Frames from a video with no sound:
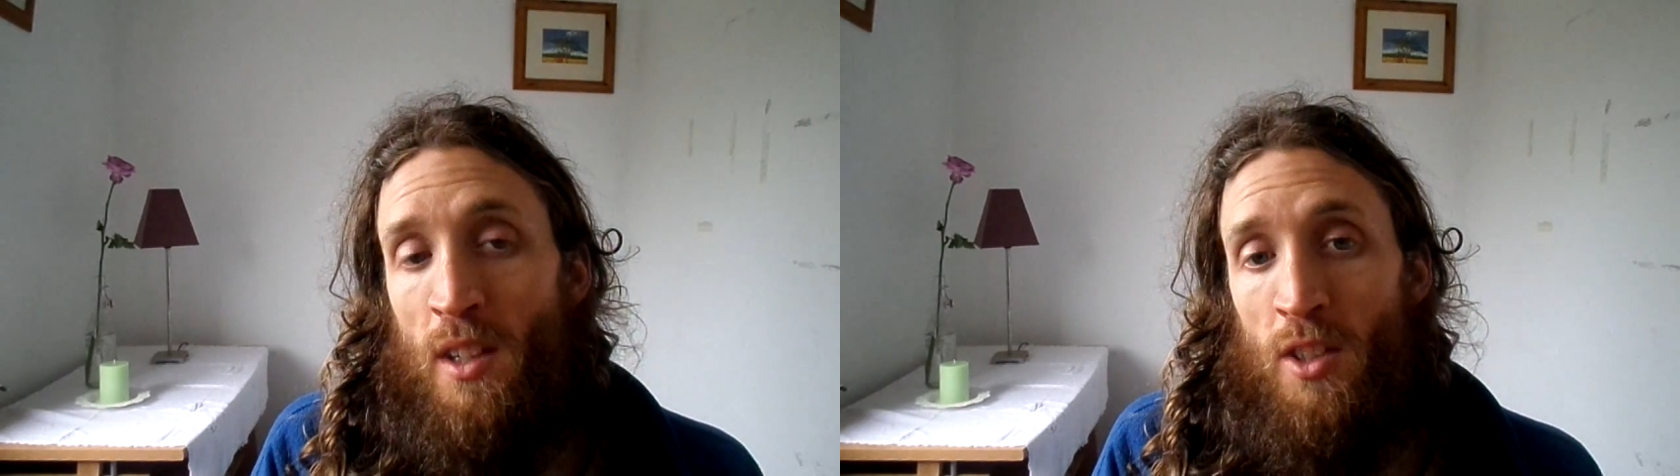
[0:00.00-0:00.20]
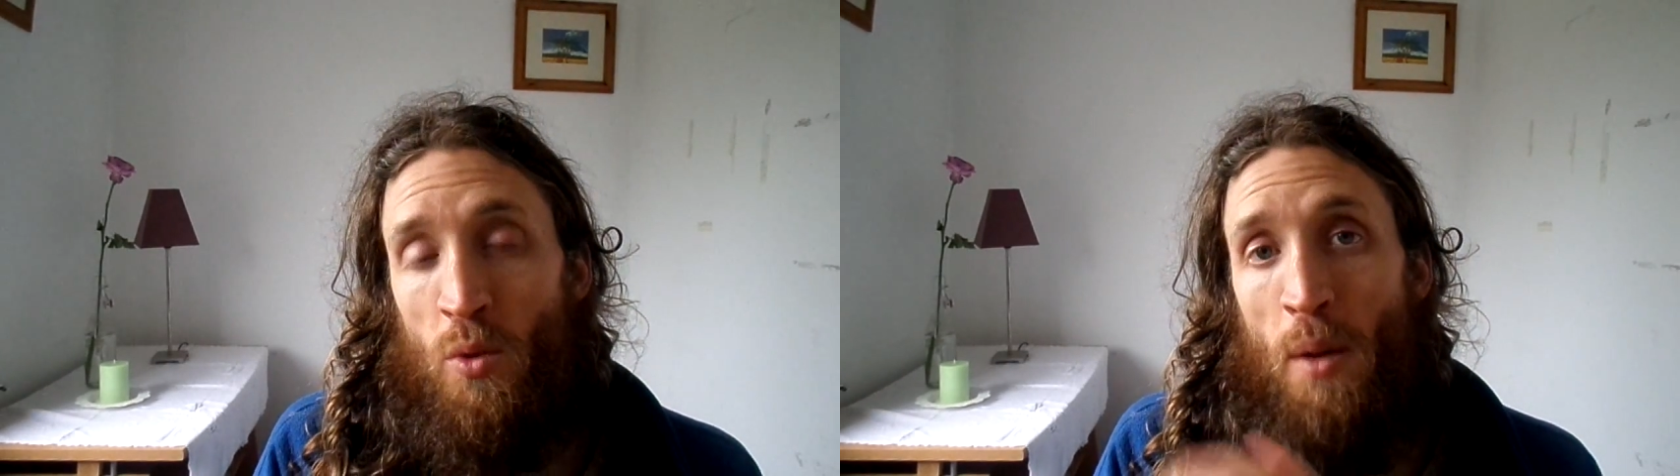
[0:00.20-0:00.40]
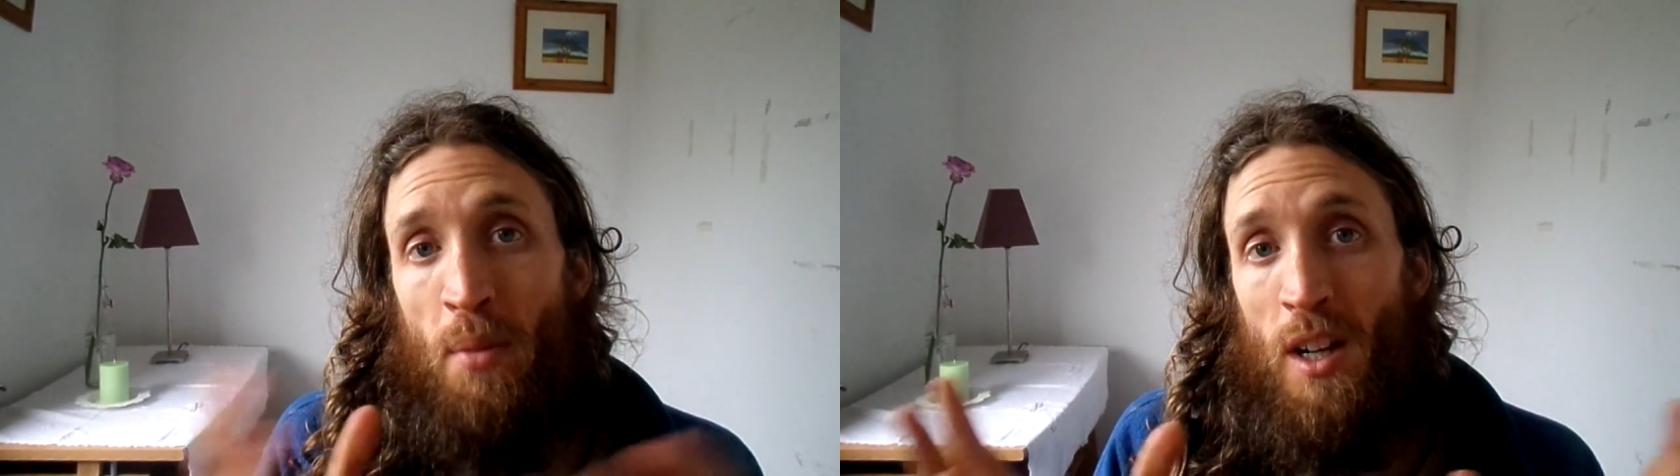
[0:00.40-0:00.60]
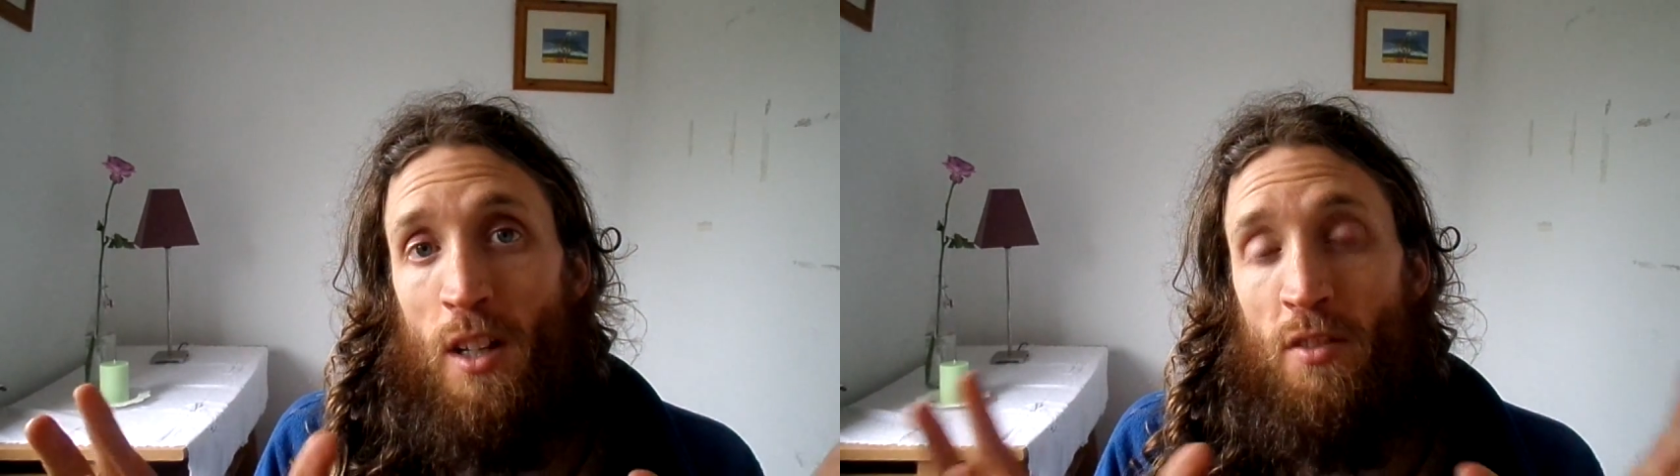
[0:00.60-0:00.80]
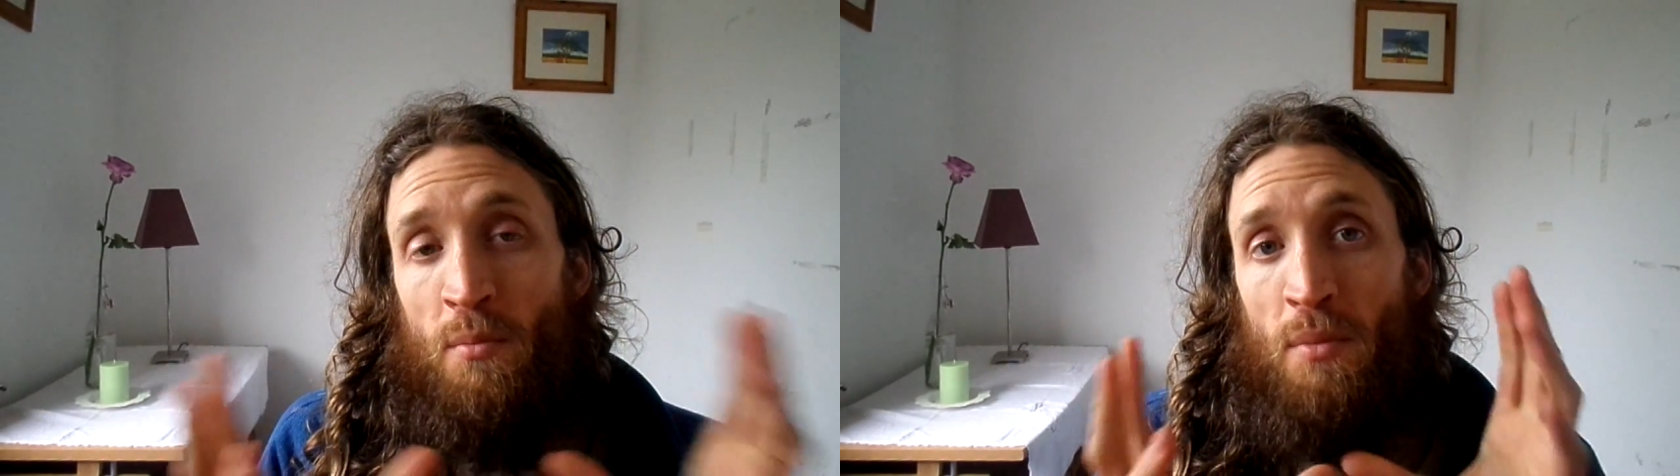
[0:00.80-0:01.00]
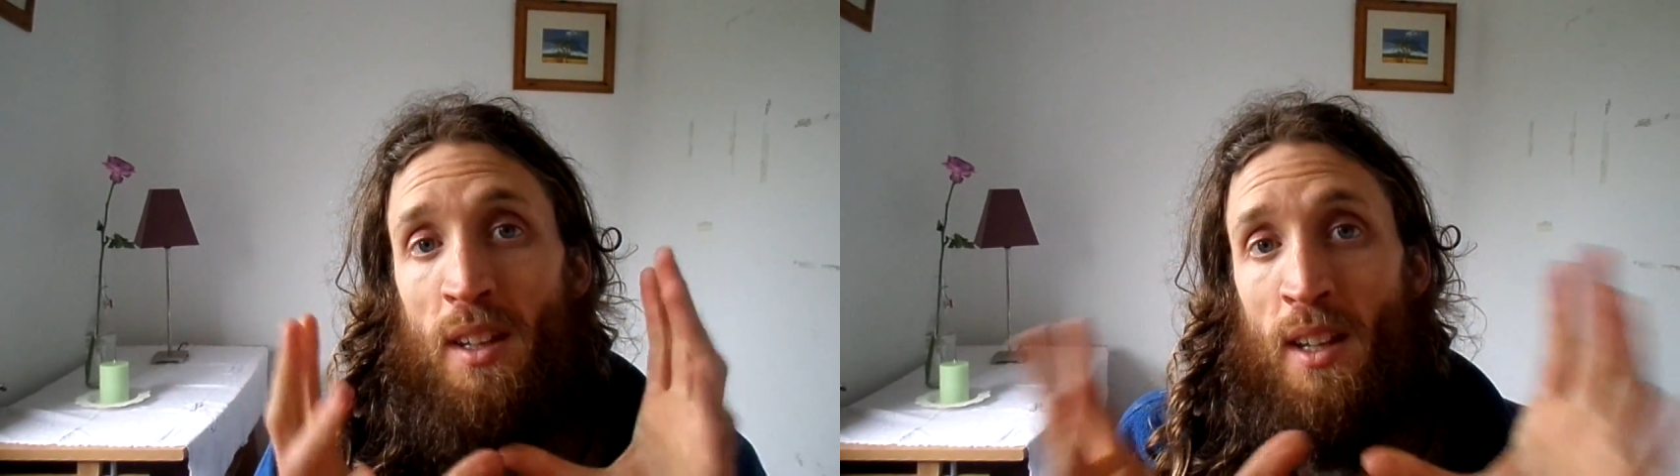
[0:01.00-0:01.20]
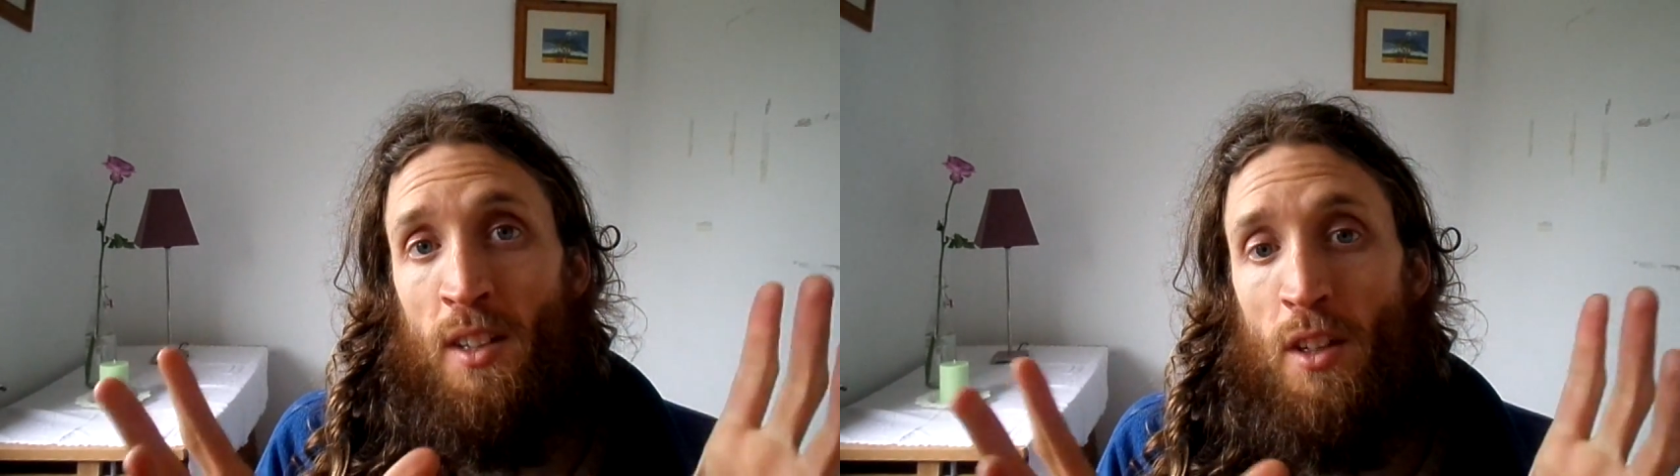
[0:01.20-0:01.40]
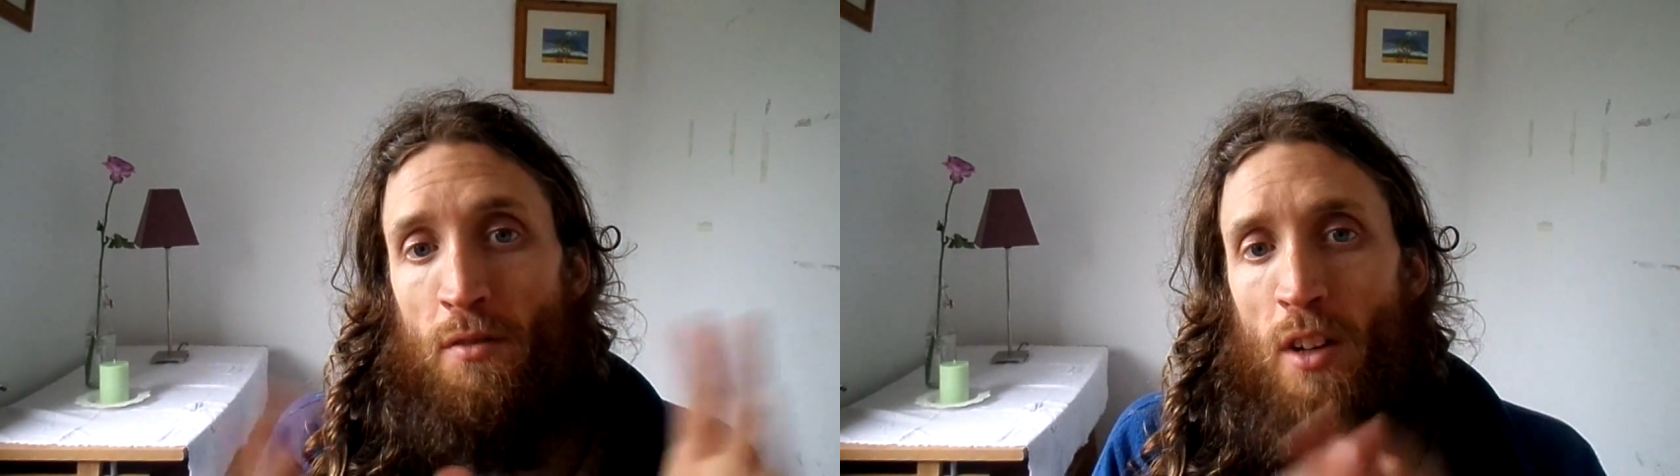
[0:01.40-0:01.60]
it's apart from being
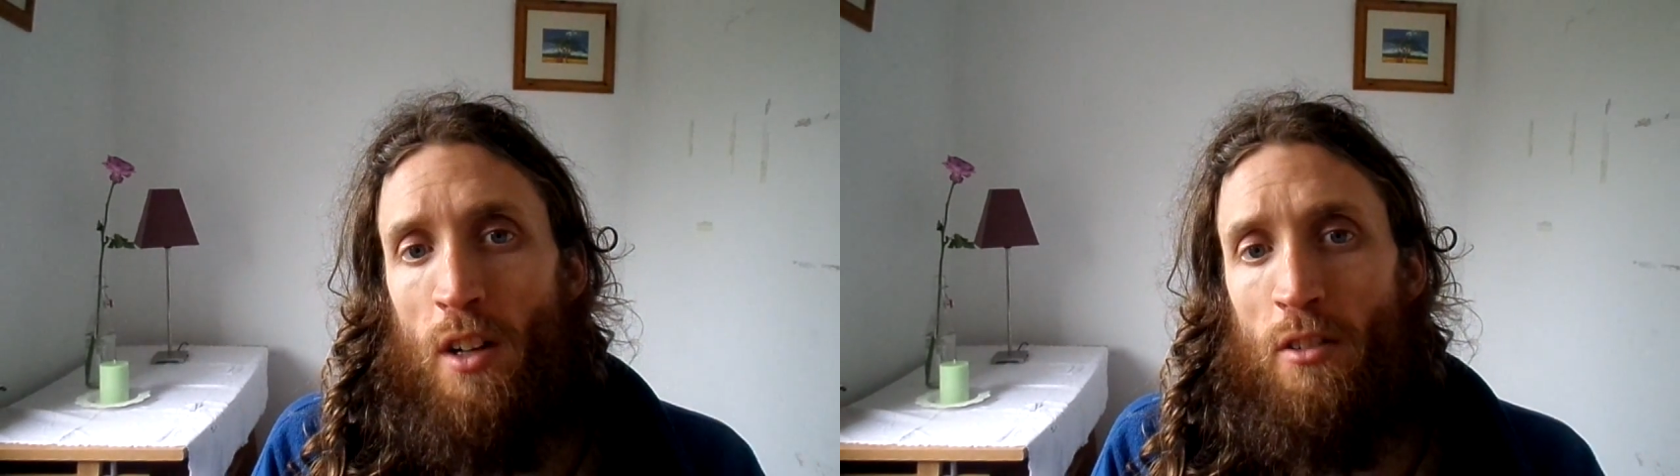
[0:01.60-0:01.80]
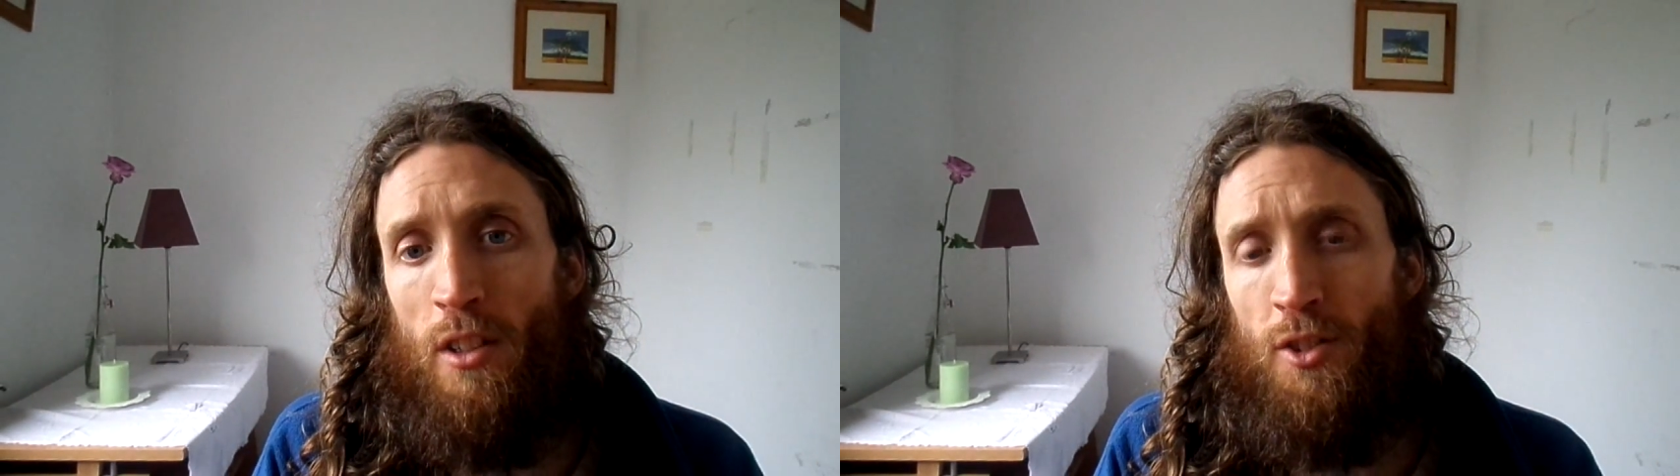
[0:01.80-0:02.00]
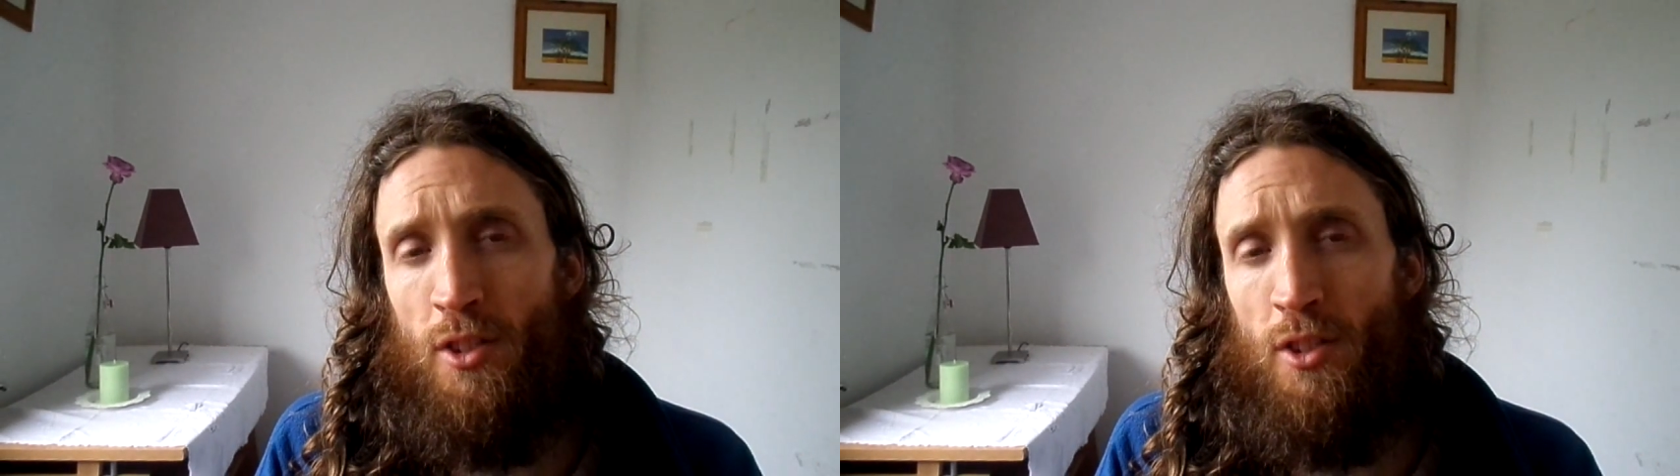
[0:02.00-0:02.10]
antiviral.